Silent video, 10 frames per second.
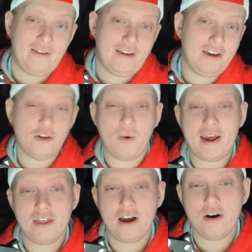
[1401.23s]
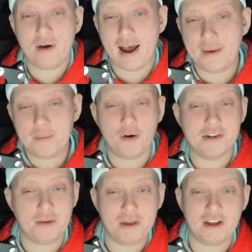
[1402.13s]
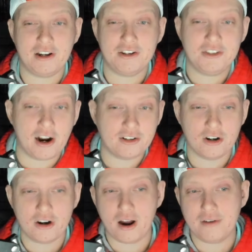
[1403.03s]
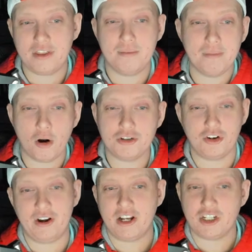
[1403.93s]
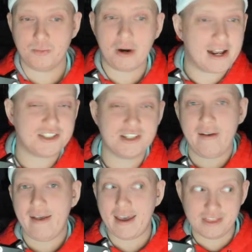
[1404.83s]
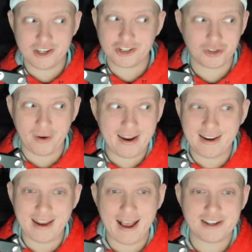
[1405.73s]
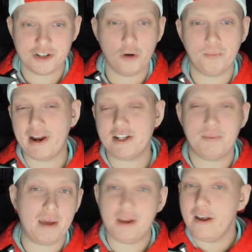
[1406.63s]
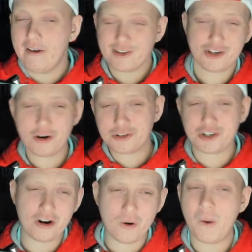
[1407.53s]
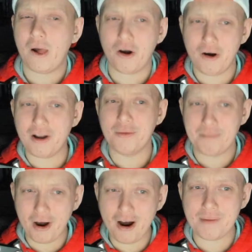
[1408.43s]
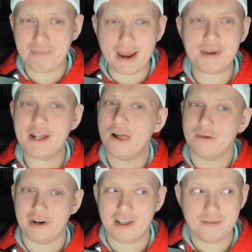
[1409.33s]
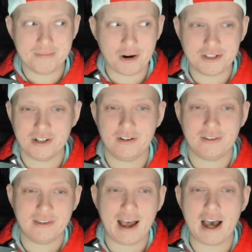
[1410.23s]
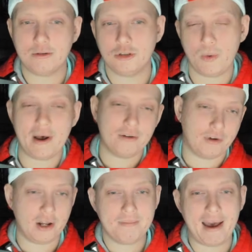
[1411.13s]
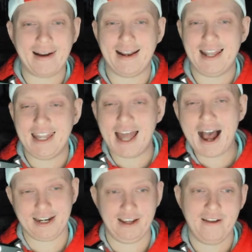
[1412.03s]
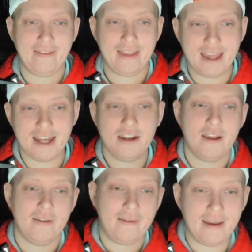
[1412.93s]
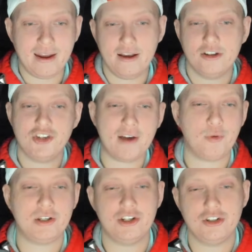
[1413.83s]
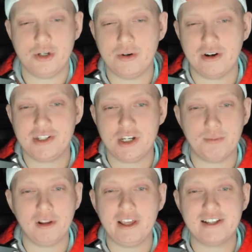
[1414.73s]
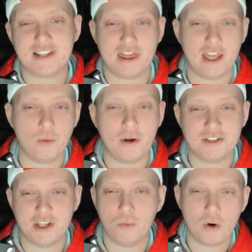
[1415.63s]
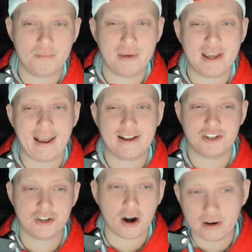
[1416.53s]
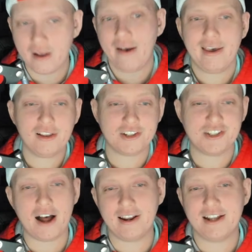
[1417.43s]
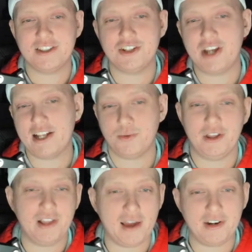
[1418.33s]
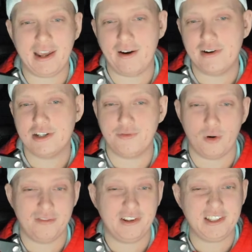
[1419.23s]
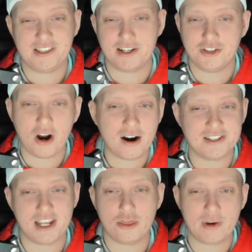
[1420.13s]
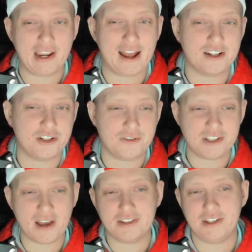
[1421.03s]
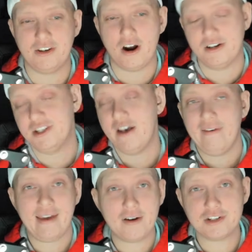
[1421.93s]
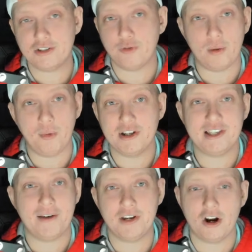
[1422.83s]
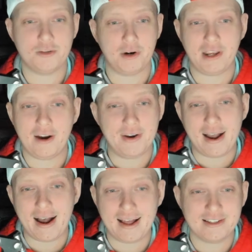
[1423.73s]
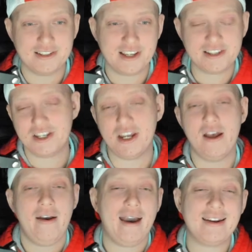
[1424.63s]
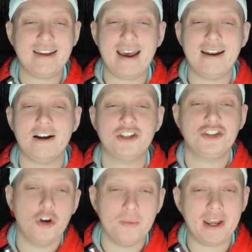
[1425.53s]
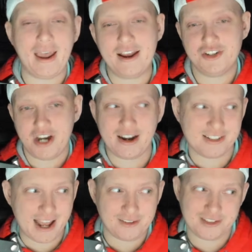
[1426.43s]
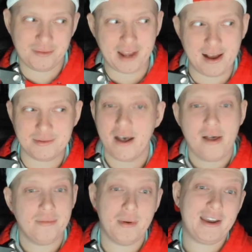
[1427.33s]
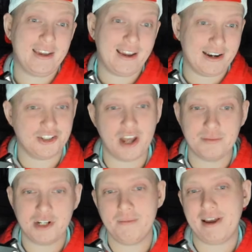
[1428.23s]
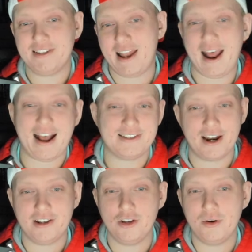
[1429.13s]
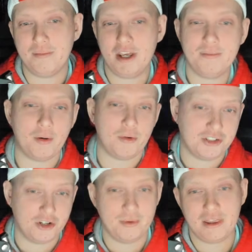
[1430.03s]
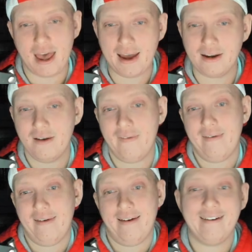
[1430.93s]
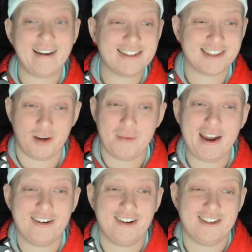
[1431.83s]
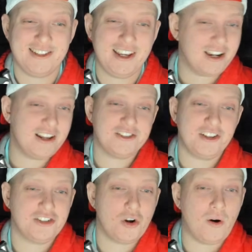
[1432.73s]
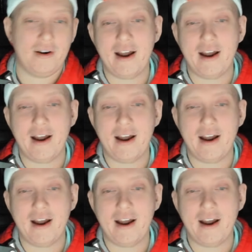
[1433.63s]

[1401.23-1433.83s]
Either way, though, I'm going to be the conductor of the Mostert Express, and this train has no brakes, baby. Choo-choo! All aboard, baby! Raheem Mostert, top 12 running back. Lock it in. Jeff Wilson Jr. in deeper leagues, I think Wilson would be a start. He looks solid against the Jets with 11 carries for 56 yards and 3 catches for 17 yards. He averages 4.7 yards per carry on the season. And again, assuming a chain is out, and sometimes making an assumption makes an ass out of you and me, but we're assuming that. Against the Commanders, he could easily score.